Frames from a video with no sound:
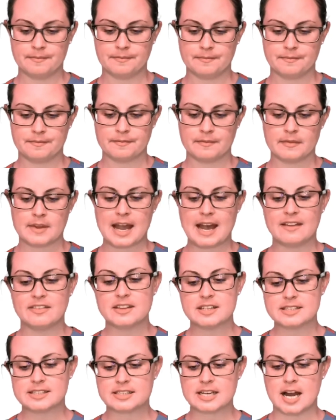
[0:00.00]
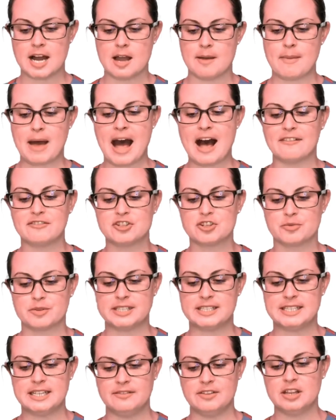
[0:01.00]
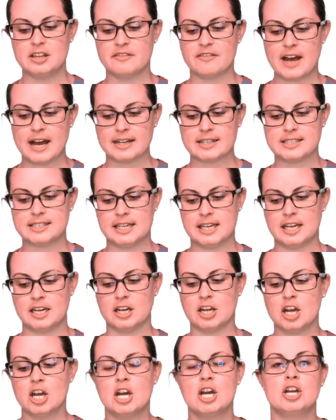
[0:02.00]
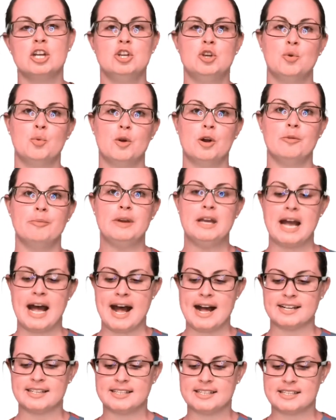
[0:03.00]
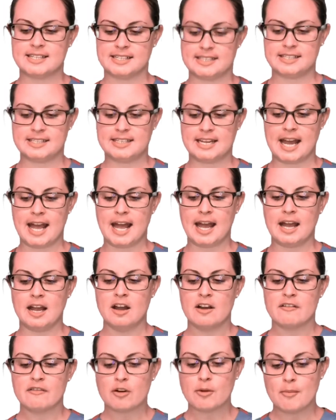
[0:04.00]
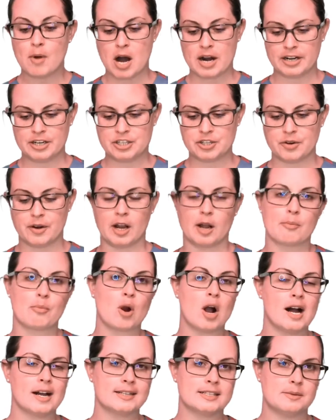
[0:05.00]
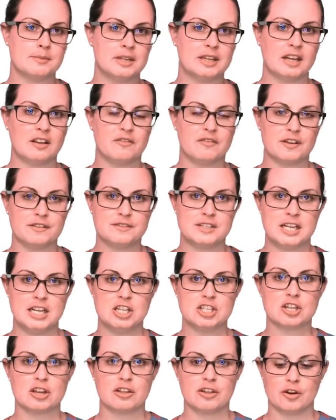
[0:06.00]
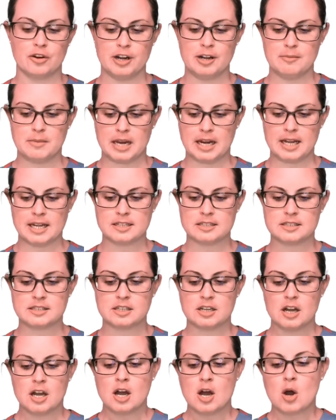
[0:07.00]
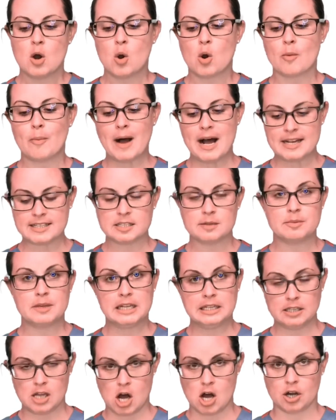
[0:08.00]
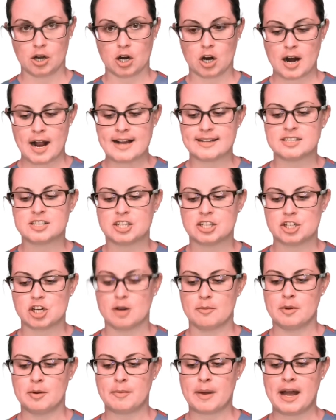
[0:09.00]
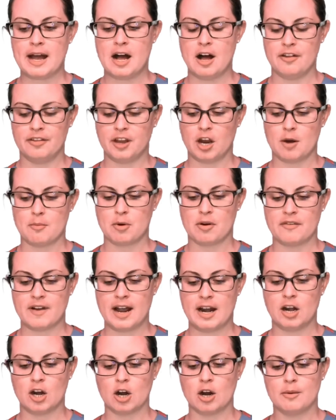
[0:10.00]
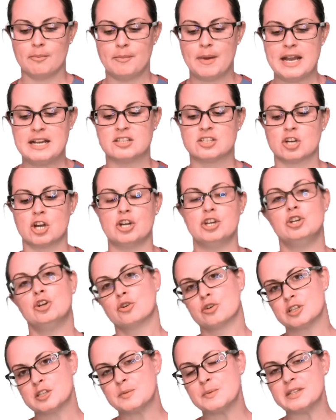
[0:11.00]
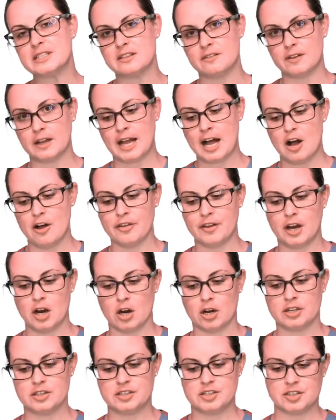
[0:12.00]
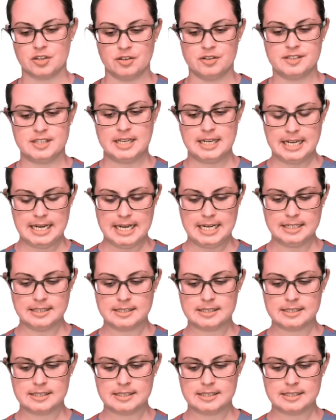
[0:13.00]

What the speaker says: At this time, after receiving the vaccine, you will be asked to stay for monitoring approximately 15 to 30 minutes, or possibly longer as determined by a healthcare provider based on your specific healthcare concerns and needs.